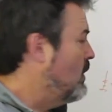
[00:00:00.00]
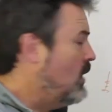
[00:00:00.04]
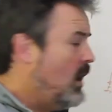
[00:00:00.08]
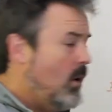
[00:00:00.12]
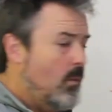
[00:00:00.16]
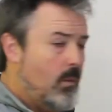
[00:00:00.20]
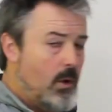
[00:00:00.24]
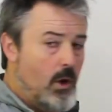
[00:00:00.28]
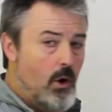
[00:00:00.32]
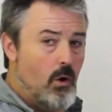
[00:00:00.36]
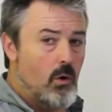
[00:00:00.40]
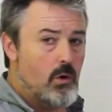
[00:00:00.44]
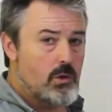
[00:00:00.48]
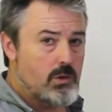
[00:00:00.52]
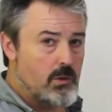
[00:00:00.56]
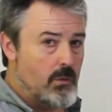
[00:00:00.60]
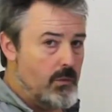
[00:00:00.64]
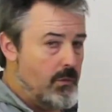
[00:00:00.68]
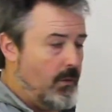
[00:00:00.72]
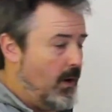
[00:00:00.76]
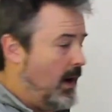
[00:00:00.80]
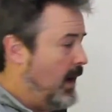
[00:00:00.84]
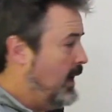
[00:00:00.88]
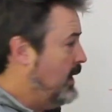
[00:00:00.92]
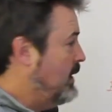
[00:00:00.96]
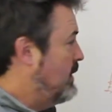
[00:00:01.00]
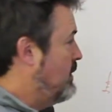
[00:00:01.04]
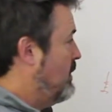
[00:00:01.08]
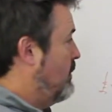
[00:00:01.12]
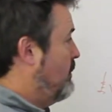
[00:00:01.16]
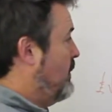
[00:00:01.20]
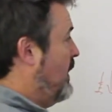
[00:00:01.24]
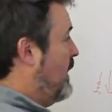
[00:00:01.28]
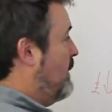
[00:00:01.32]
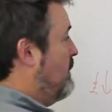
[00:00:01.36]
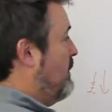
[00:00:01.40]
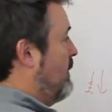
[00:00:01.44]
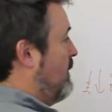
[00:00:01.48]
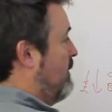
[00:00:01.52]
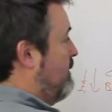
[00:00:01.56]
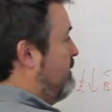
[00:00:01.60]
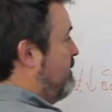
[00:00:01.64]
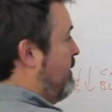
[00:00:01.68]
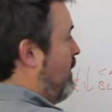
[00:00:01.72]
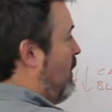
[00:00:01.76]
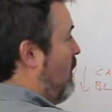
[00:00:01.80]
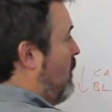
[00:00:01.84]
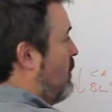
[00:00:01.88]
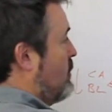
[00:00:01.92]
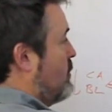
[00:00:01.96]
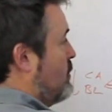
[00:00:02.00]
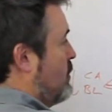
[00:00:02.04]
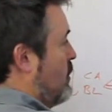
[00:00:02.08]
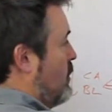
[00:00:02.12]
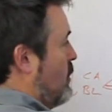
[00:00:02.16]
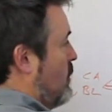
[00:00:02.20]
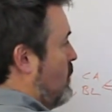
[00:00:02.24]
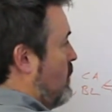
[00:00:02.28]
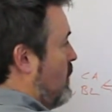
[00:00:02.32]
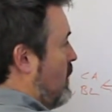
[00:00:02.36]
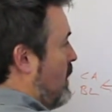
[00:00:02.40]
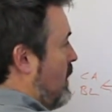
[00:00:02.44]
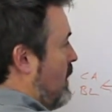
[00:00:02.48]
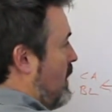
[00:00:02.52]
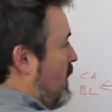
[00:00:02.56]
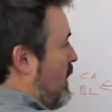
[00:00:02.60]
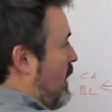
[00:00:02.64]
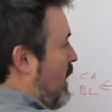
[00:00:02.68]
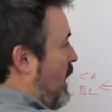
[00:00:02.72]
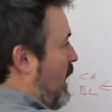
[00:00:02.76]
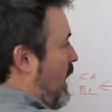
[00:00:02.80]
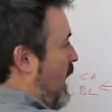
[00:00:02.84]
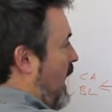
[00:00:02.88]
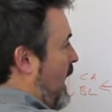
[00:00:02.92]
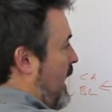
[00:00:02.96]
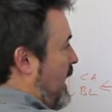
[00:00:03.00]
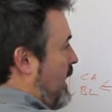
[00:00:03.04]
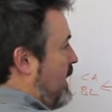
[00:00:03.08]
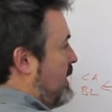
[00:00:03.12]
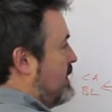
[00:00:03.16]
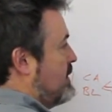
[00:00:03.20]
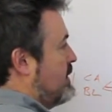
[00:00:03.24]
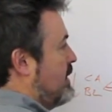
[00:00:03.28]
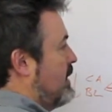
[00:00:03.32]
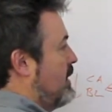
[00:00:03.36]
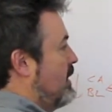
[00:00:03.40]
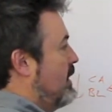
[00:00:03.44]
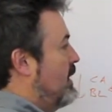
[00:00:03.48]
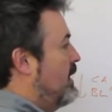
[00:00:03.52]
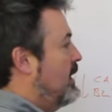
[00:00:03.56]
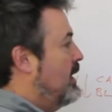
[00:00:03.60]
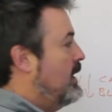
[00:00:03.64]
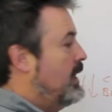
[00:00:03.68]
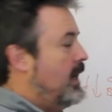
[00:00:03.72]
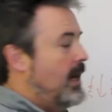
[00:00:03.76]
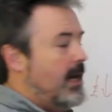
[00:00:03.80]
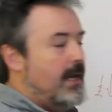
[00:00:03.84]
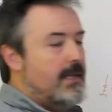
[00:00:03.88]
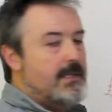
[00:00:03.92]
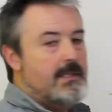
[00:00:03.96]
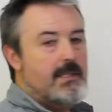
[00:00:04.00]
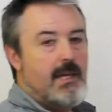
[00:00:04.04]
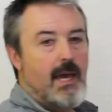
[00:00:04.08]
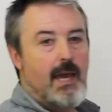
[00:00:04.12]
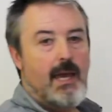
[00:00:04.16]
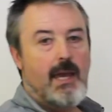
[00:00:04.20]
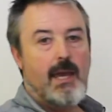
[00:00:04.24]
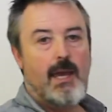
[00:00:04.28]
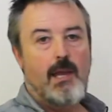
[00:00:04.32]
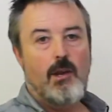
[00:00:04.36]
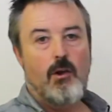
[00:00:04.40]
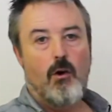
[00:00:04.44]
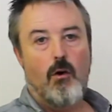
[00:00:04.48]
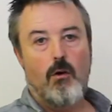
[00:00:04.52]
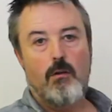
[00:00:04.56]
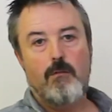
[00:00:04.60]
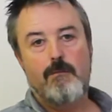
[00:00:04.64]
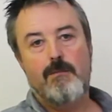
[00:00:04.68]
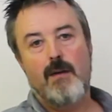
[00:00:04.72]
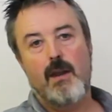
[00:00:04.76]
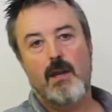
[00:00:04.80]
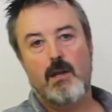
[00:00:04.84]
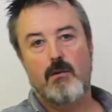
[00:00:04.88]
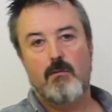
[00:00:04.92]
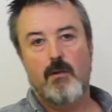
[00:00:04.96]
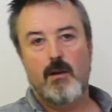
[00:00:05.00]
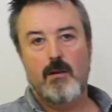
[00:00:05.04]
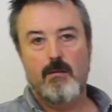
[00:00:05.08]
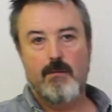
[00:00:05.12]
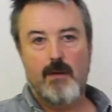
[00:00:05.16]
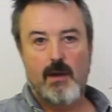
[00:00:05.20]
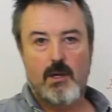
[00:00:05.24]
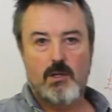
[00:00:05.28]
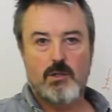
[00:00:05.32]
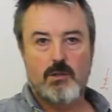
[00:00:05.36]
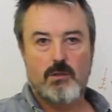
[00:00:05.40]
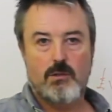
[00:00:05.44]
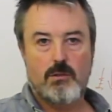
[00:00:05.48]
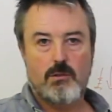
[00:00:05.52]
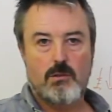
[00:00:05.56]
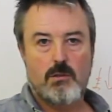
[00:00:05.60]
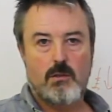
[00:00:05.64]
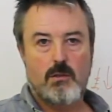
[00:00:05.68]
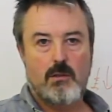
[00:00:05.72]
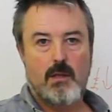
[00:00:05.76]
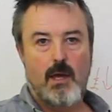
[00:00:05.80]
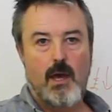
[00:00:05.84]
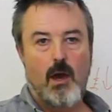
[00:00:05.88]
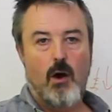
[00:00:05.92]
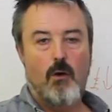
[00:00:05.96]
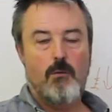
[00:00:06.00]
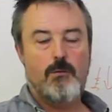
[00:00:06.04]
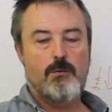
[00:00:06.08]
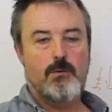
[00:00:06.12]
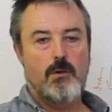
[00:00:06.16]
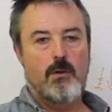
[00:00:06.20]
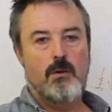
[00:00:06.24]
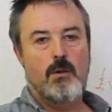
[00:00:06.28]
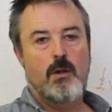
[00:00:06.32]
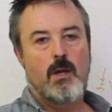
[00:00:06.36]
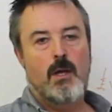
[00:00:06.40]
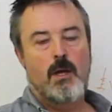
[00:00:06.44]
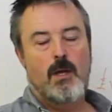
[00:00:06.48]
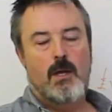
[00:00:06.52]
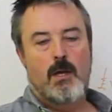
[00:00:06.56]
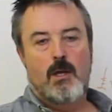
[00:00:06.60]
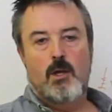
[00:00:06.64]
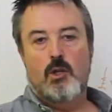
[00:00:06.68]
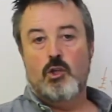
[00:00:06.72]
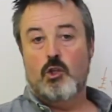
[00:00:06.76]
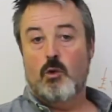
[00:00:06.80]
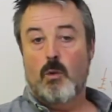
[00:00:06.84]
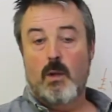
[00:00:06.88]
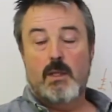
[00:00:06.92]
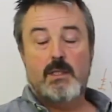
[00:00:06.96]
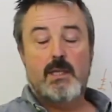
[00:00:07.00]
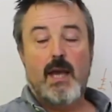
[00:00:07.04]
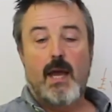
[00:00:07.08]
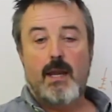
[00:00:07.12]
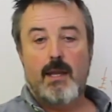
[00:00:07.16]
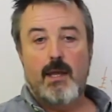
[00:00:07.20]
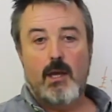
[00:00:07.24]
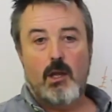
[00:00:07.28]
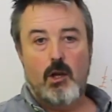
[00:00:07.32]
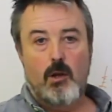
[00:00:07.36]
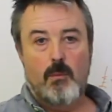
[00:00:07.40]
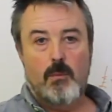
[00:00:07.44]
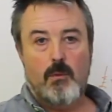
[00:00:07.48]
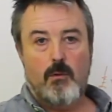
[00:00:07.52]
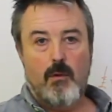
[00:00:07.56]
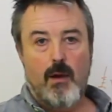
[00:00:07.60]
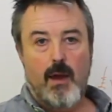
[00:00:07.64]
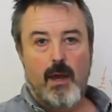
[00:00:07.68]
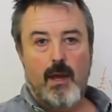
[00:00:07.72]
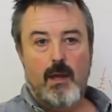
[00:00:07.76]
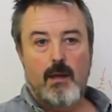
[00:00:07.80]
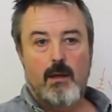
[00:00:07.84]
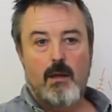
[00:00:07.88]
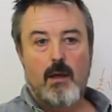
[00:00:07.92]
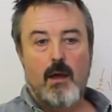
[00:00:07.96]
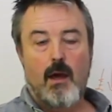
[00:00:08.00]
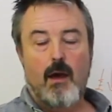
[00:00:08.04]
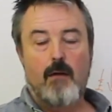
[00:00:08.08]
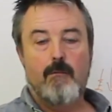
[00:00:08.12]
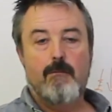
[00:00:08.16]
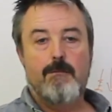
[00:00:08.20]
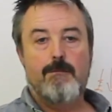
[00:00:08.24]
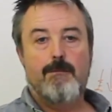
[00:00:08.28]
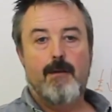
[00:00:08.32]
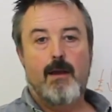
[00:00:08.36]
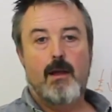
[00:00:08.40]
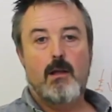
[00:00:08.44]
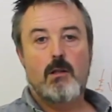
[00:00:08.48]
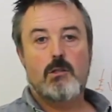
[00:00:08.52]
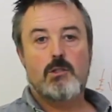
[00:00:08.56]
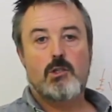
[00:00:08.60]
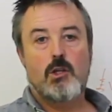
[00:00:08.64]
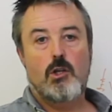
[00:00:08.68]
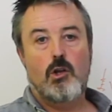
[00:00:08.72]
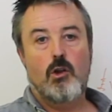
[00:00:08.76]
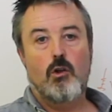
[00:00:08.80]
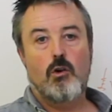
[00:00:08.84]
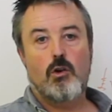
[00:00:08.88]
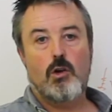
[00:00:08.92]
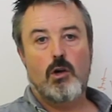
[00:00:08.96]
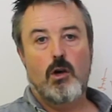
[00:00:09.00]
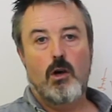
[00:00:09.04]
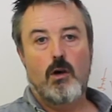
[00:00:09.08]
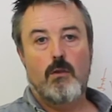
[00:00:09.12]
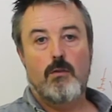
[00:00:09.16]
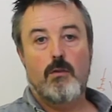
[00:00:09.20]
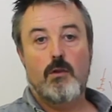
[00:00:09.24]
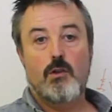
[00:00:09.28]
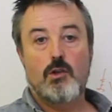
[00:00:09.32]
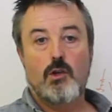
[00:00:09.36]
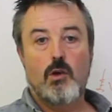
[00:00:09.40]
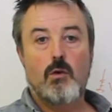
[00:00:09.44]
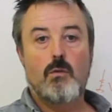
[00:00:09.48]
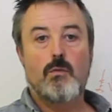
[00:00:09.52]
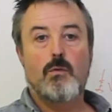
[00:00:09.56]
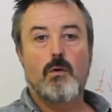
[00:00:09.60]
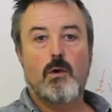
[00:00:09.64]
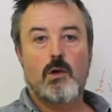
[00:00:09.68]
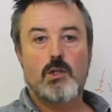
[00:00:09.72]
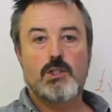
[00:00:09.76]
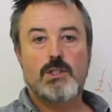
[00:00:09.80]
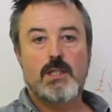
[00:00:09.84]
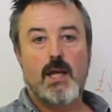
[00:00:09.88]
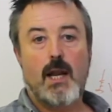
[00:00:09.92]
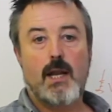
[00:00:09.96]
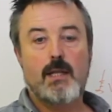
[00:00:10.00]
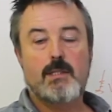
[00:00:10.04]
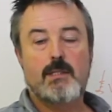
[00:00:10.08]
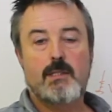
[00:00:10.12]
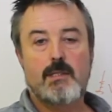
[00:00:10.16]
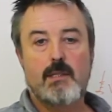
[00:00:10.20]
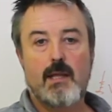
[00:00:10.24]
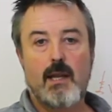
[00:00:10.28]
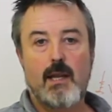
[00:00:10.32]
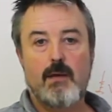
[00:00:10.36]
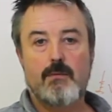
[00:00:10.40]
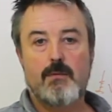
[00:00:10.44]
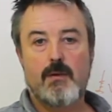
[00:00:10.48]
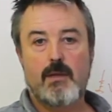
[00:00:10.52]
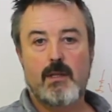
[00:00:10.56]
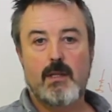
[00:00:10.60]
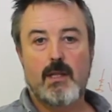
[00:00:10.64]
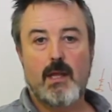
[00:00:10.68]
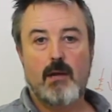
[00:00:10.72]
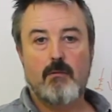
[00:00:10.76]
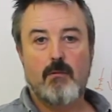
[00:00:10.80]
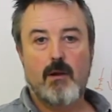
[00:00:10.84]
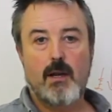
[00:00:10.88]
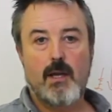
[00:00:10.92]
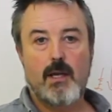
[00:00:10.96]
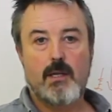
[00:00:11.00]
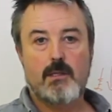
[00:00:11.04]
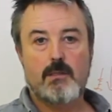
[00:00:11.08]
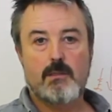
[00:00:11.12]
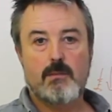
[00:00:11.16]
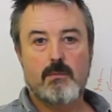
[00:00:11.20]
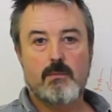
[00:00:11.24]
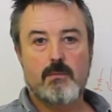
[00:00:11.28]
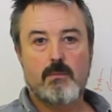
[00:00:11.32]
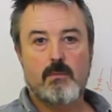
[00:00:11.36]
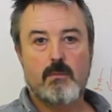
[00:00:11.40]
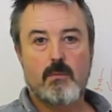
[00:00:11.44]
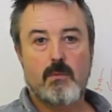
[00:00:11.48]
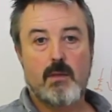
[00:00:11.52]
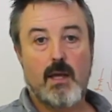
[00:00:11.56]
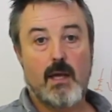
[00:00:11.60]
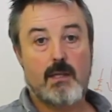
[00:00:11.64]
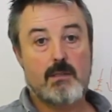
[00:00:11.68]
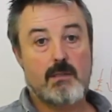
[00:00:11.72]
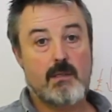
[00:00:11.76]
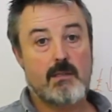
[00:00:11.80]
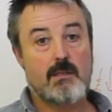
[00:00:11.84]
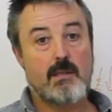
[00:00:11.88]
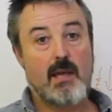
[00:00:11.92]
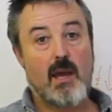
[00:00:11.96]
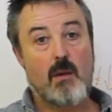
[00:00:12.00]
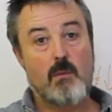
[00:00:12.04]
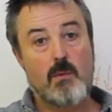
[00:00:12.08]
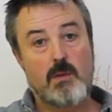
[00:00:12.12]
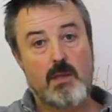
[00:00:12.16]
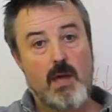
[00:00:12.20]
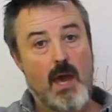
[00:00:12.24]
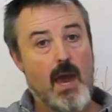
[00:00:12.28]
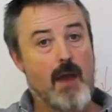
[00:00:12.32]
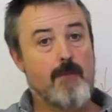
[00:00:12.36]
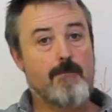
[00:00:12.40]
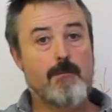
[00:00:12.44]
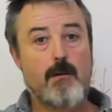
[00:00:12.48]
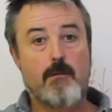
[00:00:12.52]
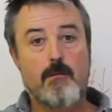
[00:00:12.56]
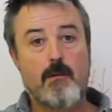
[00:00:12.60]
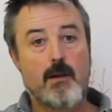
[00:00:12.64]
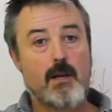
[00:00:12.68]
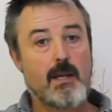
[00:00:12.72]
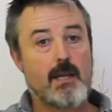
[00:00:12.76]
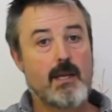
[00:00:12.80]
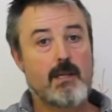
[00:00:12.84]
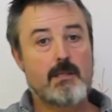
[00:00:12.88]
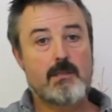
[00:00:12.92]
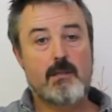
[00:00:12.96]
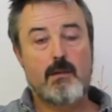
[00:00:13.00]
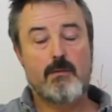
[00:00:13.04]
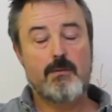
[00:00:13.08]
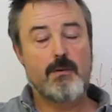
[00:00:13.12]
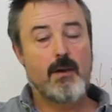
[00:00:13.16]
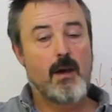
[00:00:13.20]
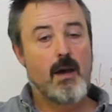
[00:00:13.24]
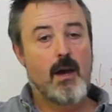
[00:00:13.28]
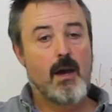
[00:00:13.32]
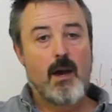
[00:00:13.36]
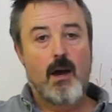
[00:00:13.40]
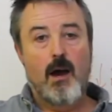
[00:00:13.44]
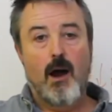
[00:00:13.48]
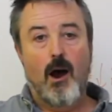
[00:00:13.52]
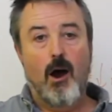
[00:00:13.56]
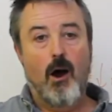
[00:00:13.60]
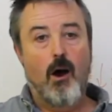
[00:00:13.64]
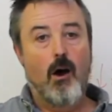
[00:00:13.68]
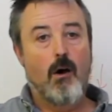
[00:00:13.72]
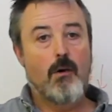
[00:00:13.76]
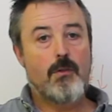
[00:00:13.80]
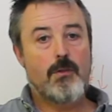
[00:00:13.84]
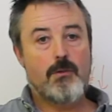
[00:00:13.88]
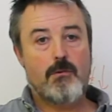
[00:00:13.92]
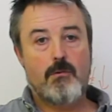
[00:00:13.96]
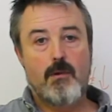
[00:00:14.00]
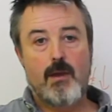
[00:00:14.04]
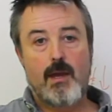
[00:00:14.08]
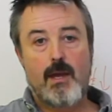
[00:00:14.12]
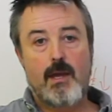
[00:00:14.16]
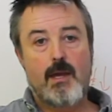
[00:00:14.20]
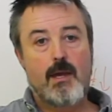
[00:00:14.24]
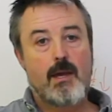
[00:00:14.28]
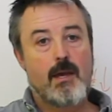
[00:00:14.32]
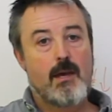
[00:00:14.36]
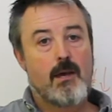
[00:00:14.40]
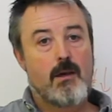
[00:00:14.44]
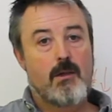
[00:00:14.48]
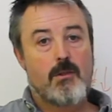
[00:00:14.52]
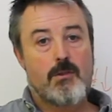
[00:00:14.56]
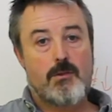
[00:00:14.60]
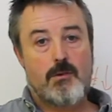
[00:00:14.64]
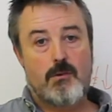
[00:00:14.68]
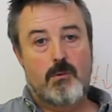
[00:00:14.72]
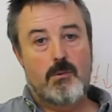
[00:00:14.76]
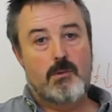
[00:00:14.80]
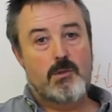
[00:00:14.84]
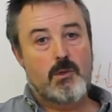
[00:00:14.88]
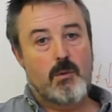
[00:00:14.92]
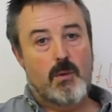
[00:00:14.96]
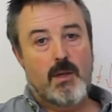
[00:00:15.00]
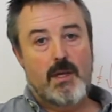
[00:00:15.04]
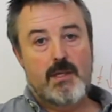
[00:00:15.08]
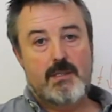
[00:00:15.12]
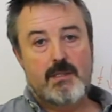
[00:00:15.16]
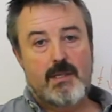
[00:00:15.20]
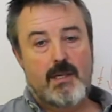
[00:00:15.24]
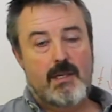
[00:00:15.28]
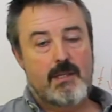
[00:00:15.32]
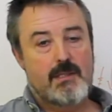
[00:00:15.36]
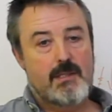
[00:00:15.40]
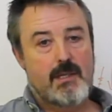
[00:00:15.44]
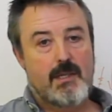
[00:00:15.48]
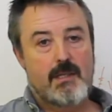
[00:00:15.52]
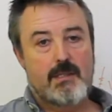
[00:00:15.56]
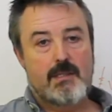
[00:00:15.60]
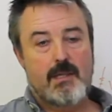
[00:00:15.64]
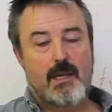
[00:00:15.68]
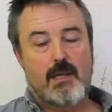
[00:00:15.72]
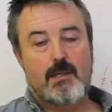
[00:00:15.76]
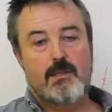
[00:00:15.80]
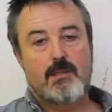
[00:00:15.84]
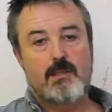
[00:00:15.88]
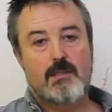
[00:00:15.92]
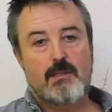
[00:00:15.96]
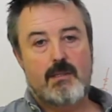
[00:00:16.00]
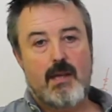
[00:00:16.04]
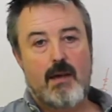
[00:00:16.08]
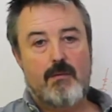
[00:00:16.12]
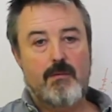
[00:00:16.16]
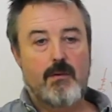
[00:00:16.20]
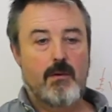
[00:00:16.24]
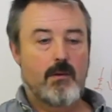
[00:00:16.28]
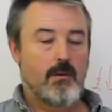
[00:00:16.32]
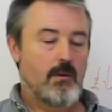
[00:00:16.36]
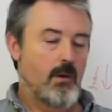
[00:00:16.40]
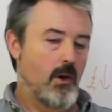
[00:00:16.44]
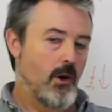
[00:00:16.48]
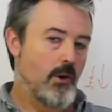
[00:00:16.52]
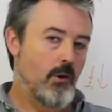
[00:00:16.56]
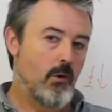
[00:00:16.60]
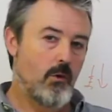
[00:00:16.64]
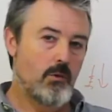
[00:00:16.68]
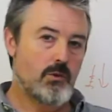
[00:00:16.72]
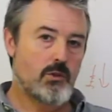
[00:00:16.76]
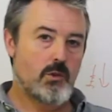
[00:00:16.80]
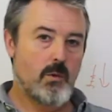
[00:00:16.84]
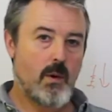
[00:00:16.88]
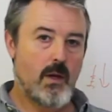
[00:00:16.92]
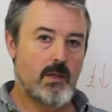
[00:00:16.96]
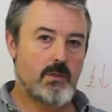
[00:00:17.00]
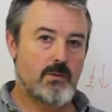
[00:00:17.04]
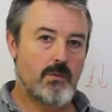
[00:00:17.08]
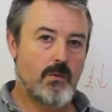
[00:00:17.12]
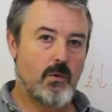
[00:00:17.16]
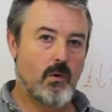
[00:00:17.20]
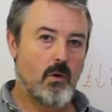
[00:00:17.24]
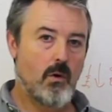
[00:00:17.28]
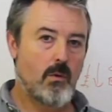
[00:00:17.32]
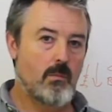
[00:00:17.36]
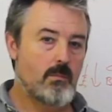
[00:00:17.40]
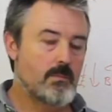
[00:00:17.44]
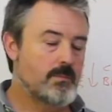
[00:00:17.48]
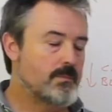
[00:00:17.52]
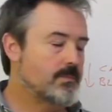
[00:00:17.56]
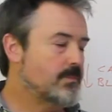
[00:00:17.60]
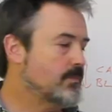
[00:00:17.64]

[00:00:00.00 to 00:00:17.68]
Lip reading: And we also find that people are far too late in taking on vendor innovations. They often do a technical upgrade and fail to look at the new functionality delivered in that release. That's the same with every release of R3 through to ECC 6 and 7 and on to S4.